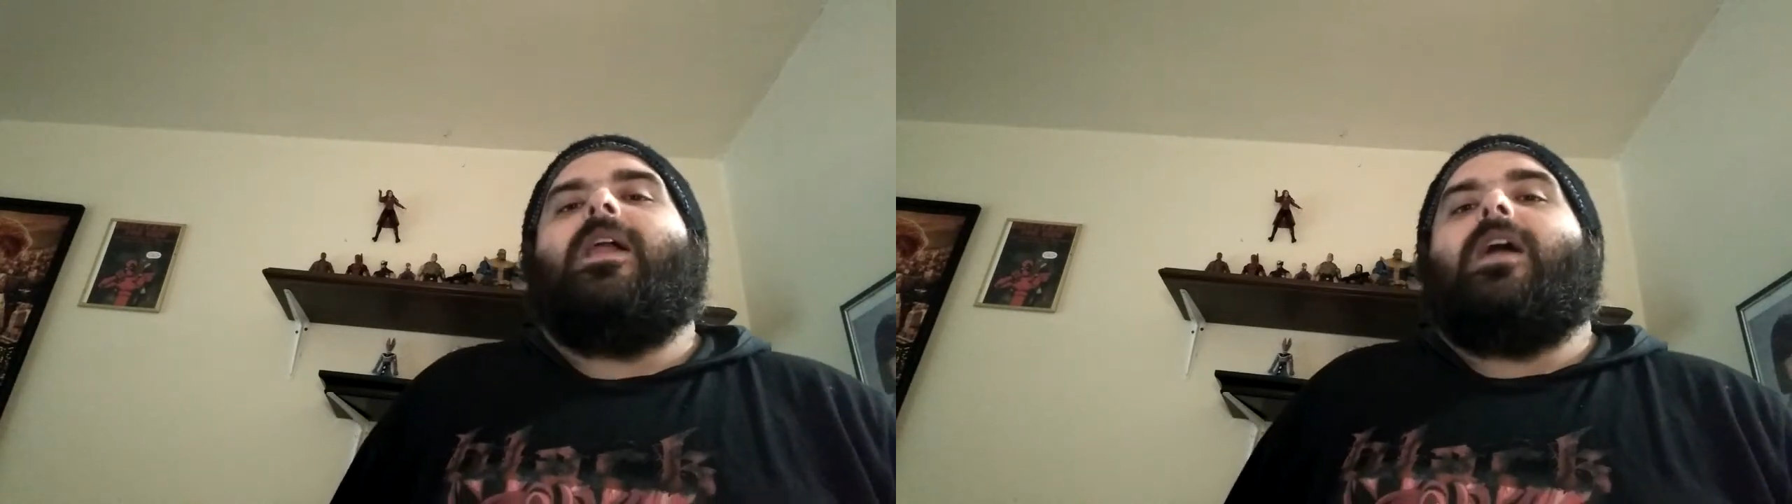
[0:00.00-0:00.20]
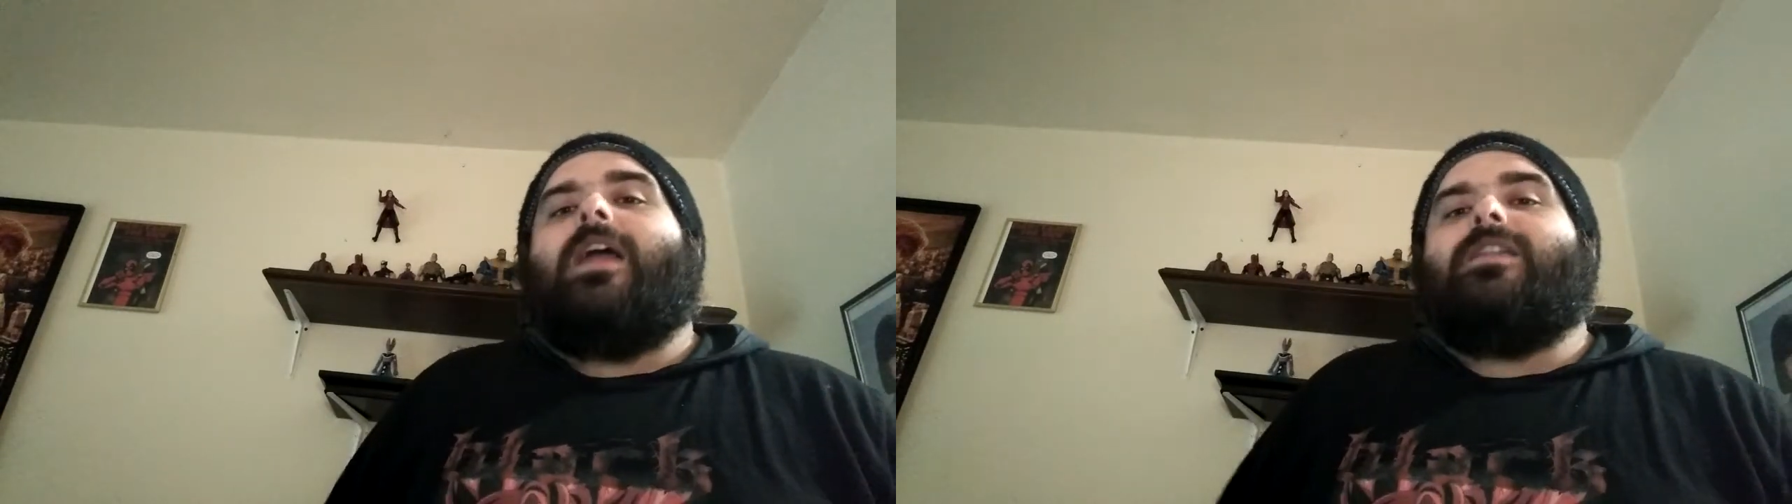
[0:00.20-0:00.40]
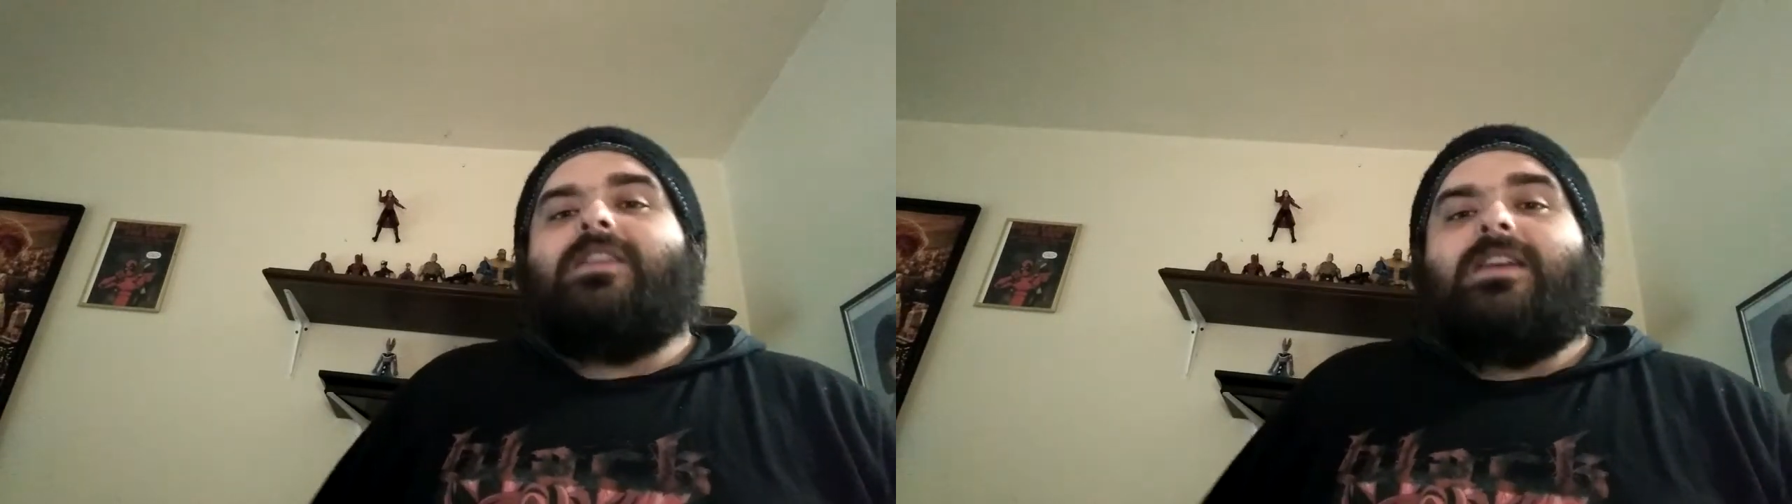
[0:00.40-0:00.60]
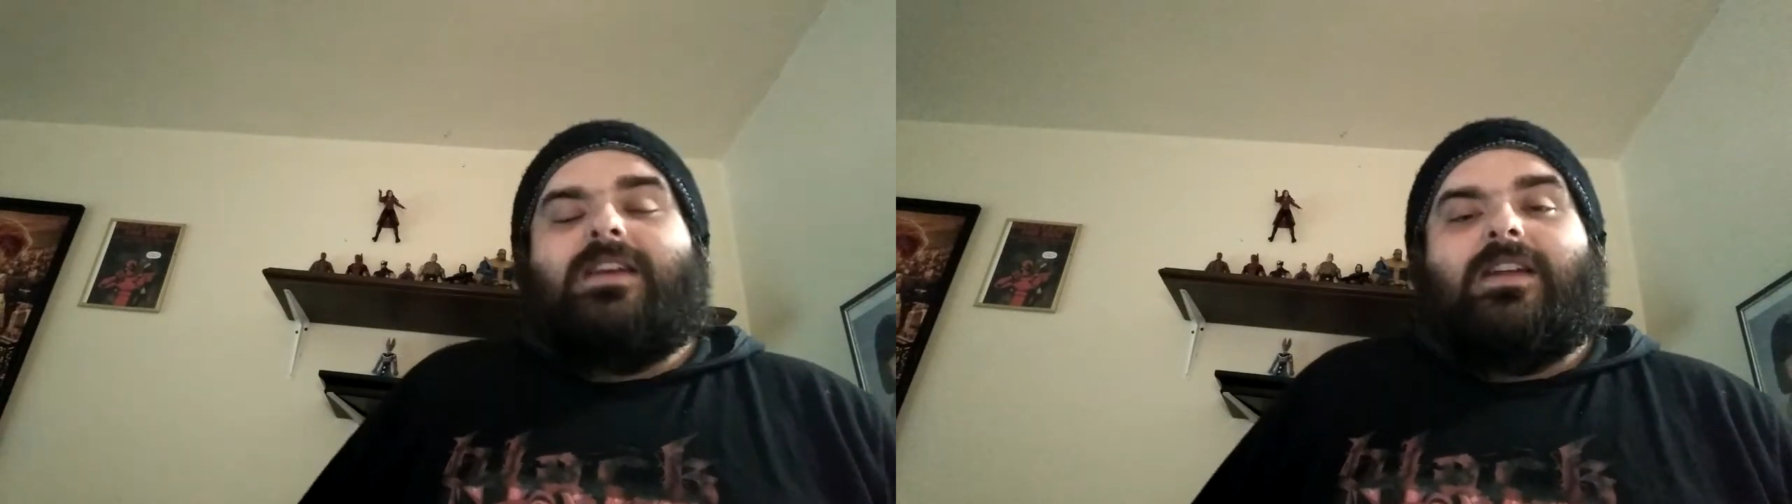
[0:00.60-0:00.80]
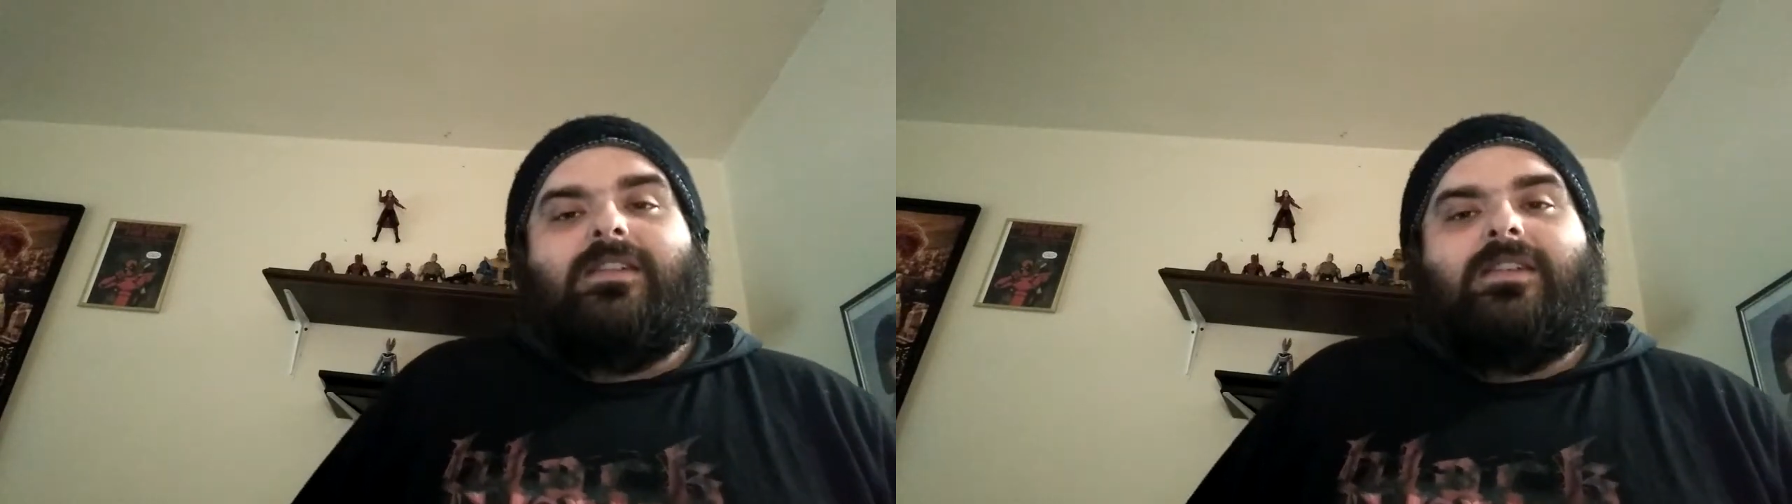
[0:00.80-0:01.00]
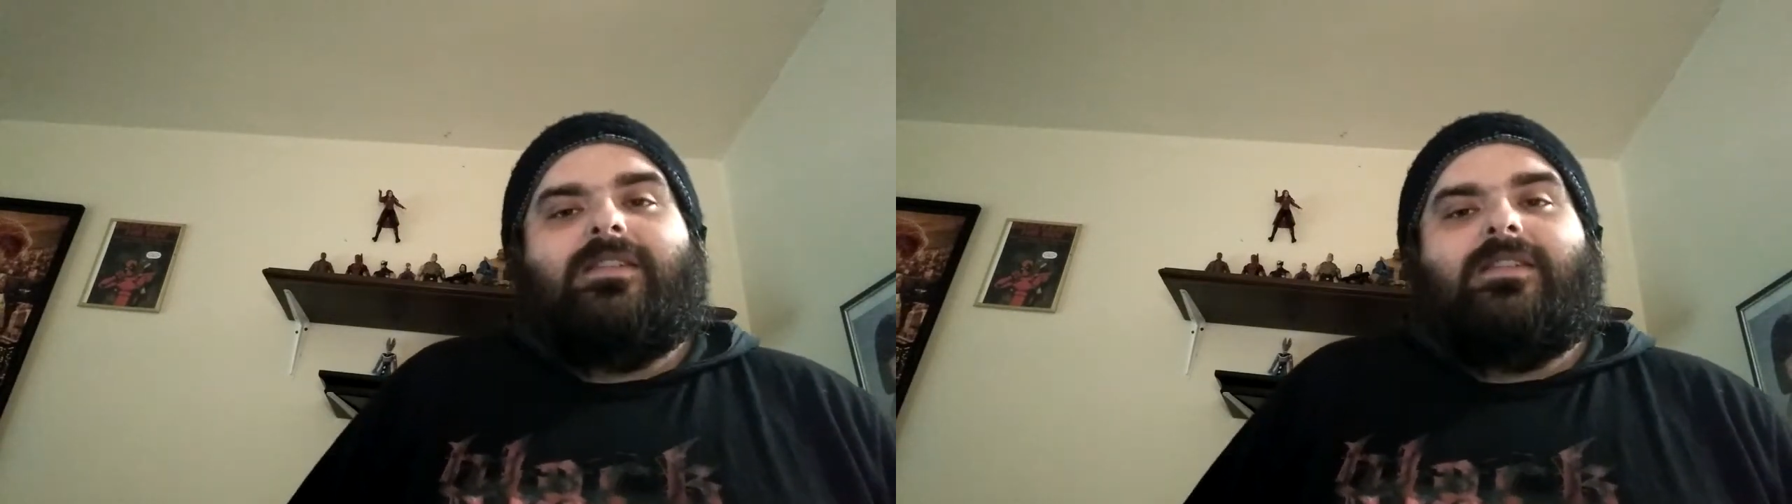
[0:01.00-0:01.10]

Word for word: And then